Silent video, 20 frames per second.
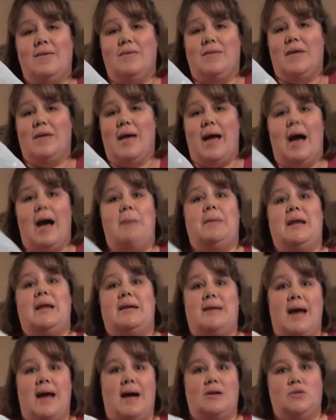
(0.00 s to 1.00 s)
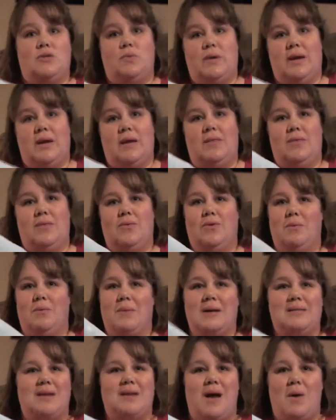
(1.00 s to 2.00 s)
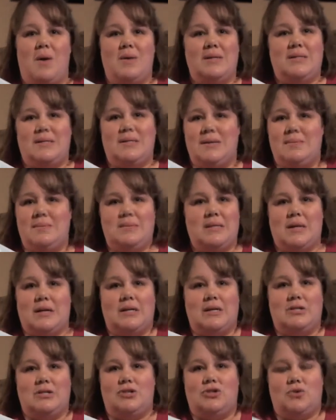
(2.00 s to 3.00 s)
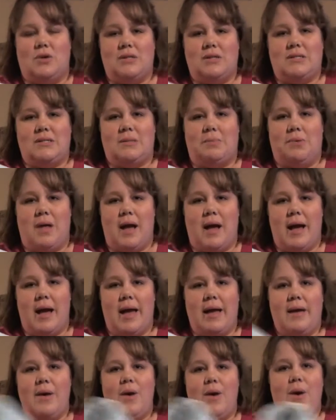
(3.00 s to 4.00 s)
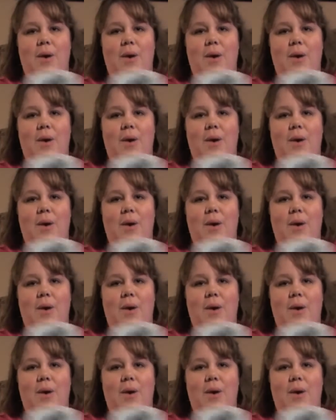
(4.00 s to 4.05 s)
how many towels we need in the room, because it always seems they're in short supply,